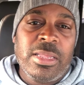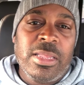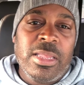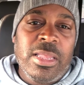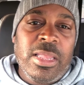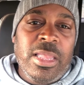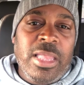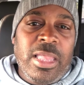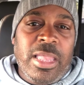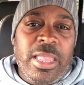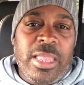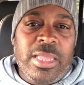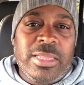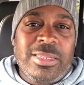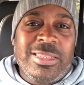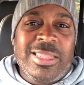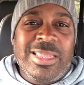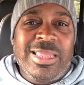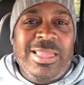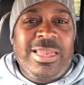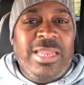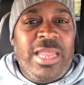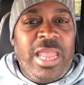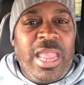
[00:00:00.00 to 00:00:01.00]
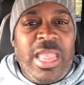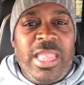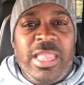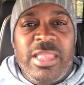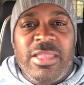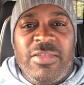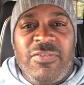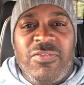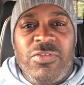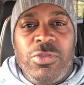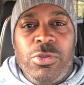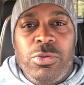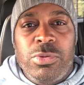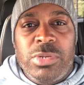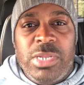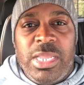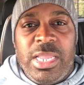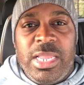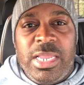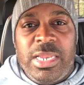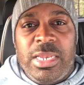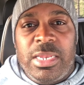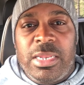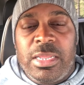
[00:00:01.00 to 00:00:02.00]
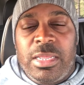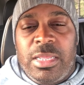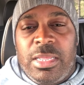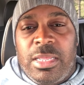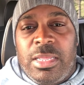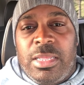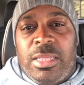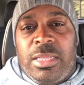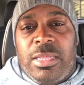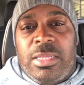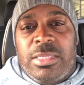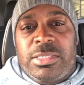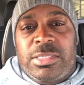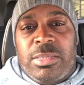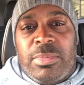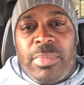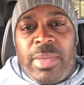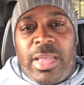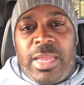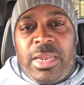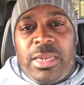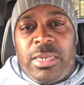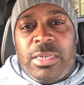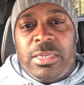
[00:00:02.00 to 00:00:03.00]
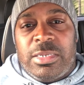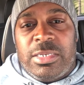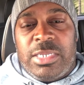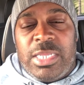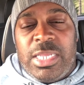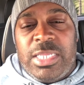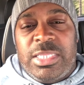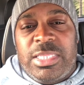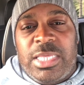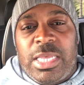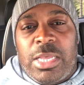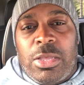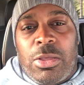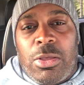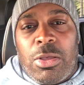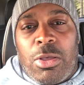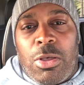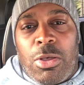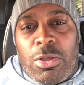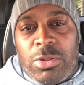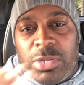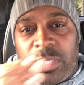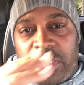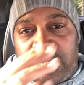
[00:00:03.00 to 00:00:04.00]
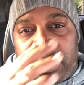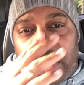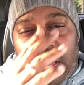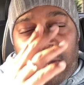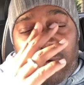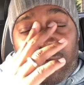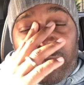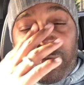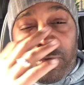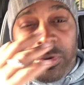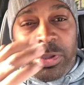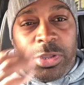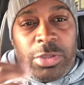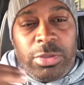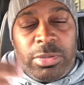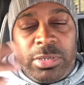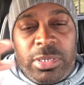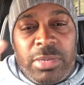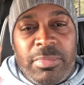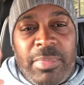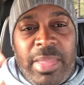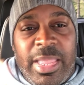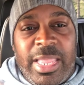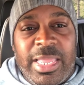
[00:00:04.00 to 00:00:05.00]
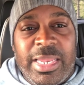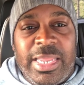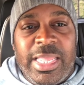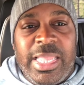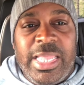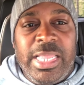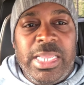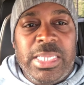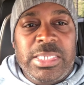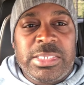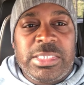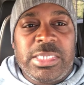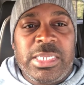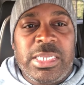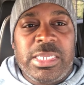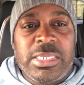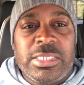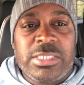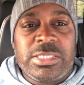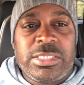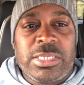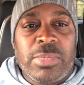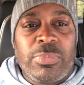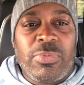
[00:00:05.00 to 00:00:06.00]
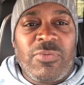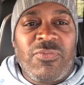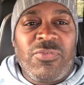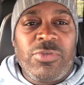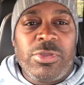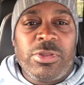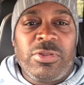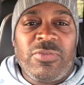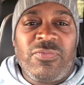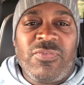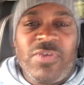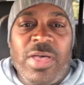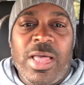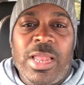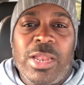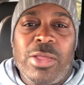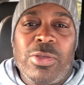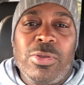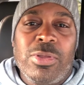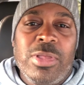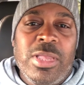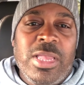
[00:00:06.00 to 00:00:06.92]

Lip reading: And then, hey, if you need somebody to detail all this out for you to make it easy and simple for you to follow,